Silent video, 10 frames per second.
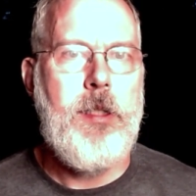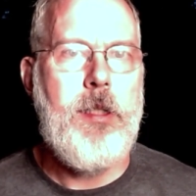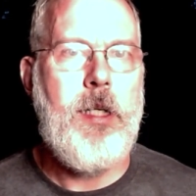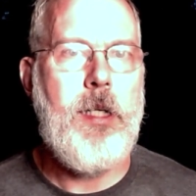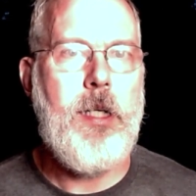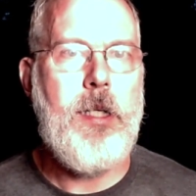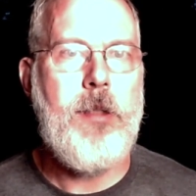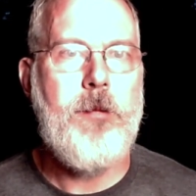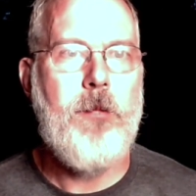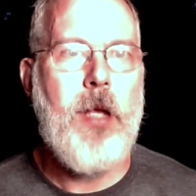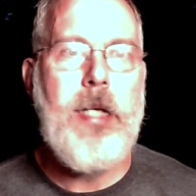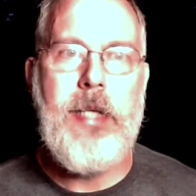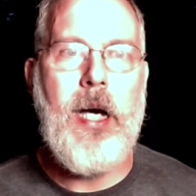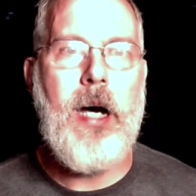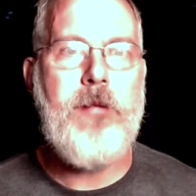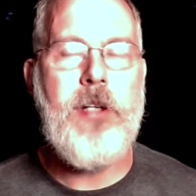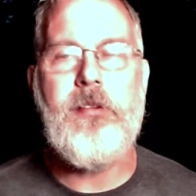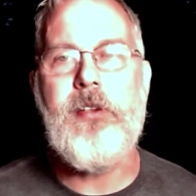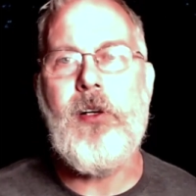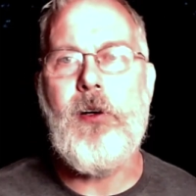Huh. Yeah, I've never
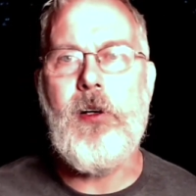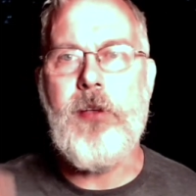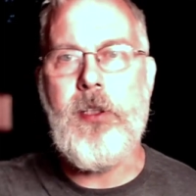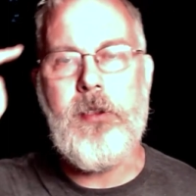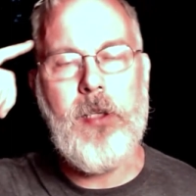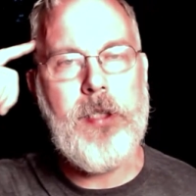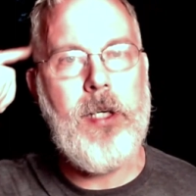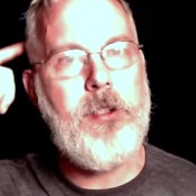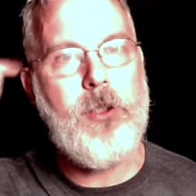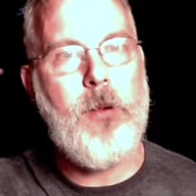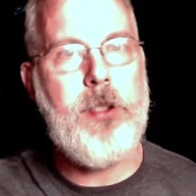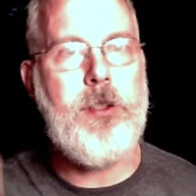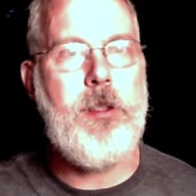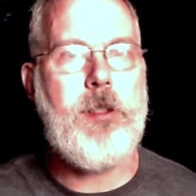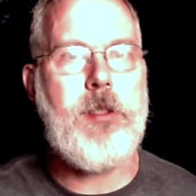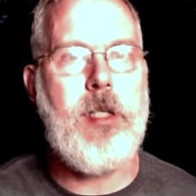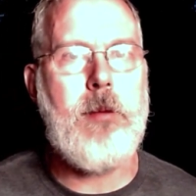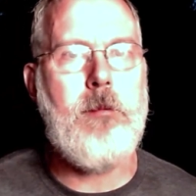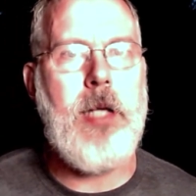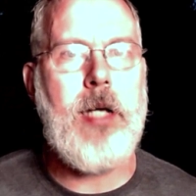even heard of it until I got this question. It's like
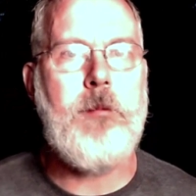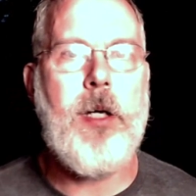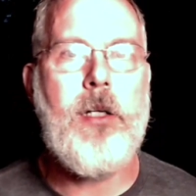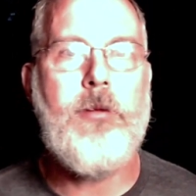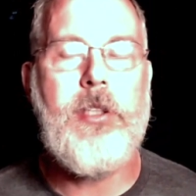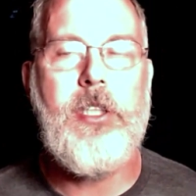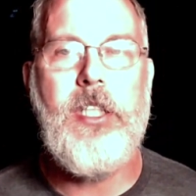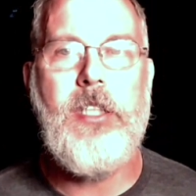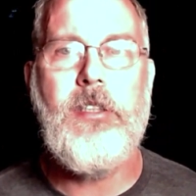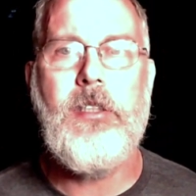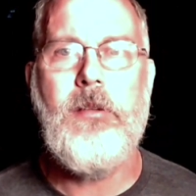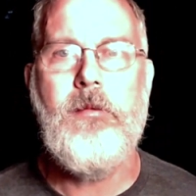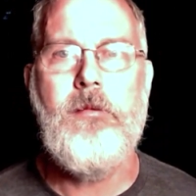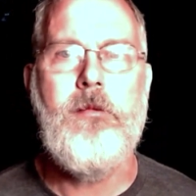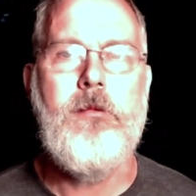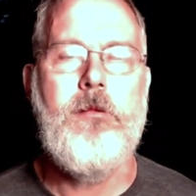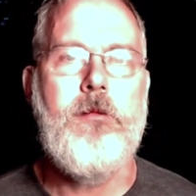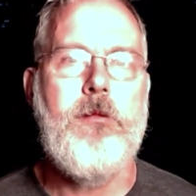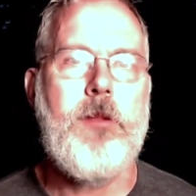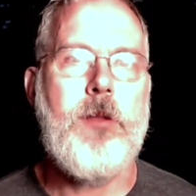black metal with cheese,
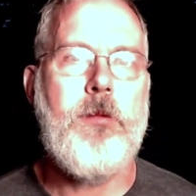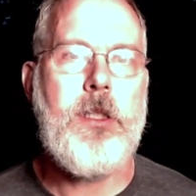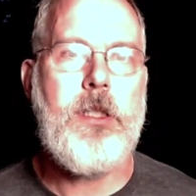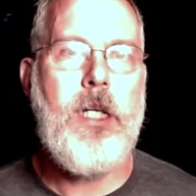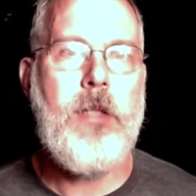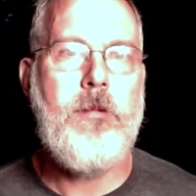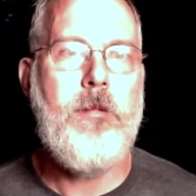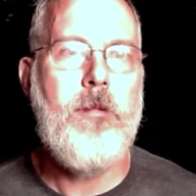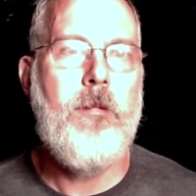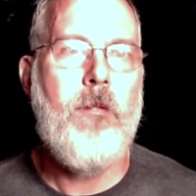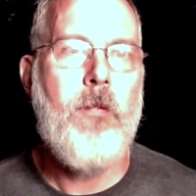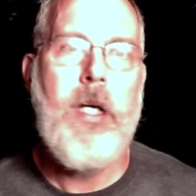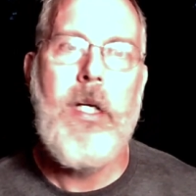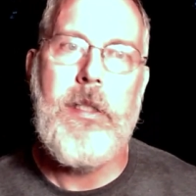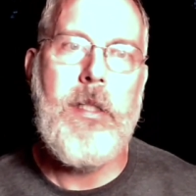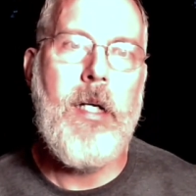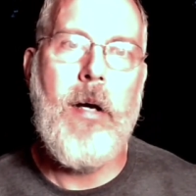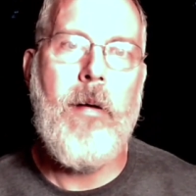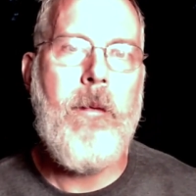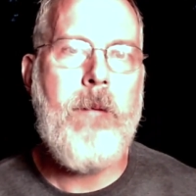something like that.
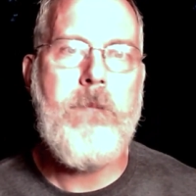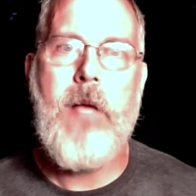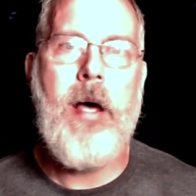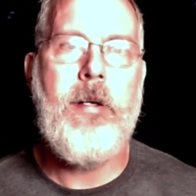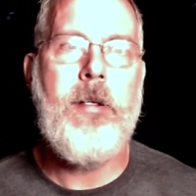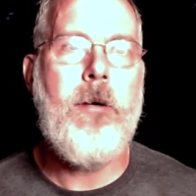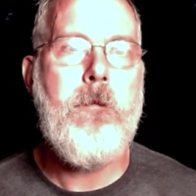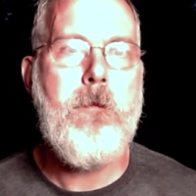Yeah, I don't know.